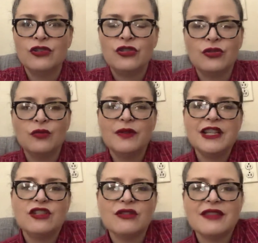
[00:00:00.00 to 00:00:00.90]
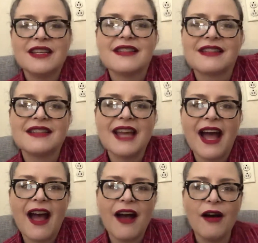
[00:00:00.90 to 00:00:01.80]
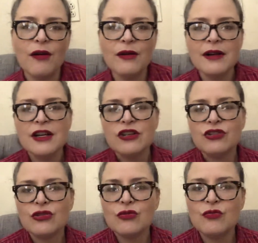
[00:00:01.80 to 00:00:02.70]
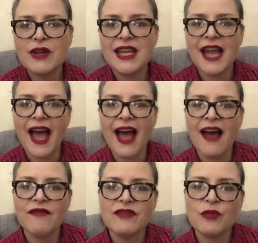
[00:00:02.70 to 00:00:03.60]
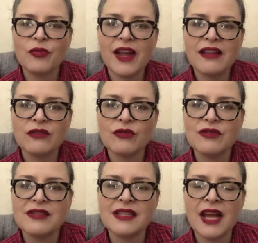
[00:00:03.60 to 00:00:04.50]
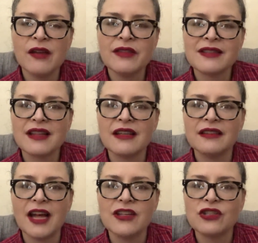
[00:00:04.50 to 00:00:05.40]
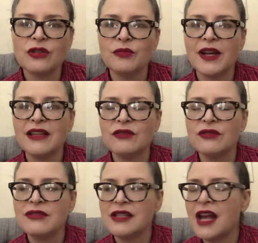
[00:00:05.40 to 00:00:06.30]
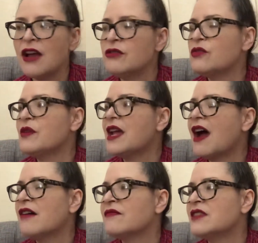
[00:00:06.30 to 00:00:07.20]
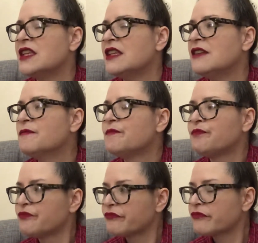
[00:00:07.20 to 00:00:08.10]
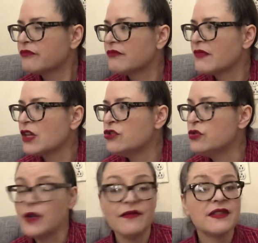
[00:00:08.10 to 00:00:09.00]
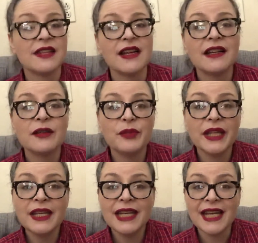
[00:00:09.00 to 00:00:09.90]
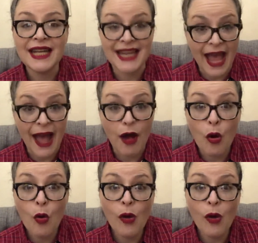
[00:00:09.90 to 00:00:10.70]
Do we do this now? Do we have the breakthroughs now? The psychological breakthroughs now? Do we have the psychic ability now?